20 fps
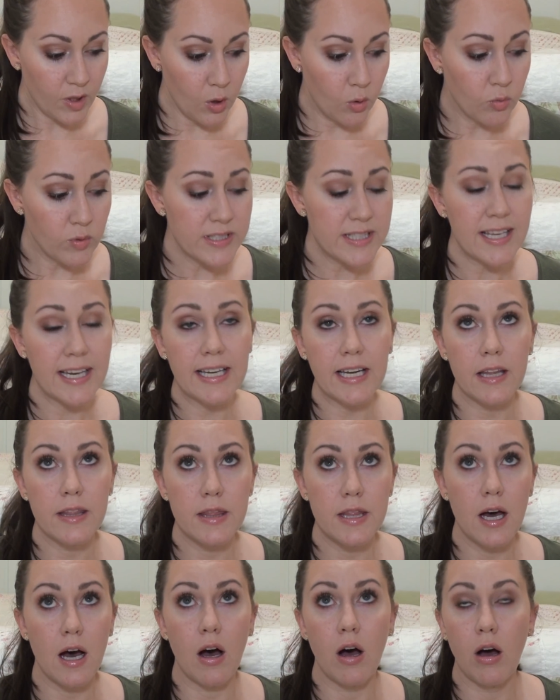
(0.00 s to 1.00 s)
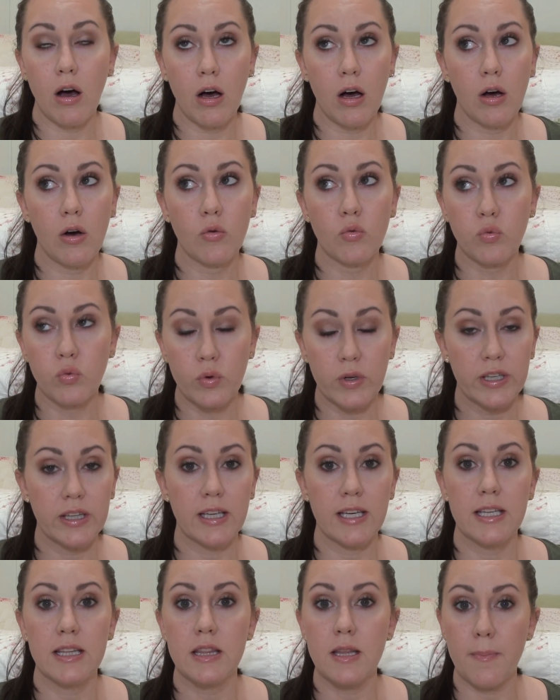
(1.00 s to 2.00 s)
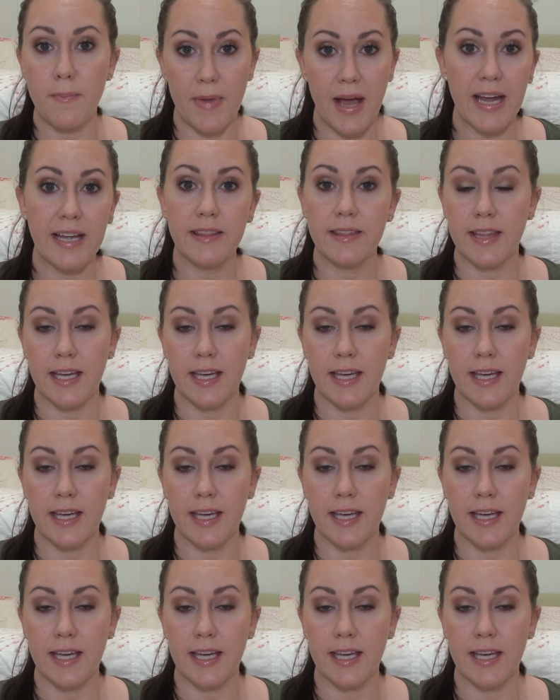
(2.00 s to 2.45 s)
was like the main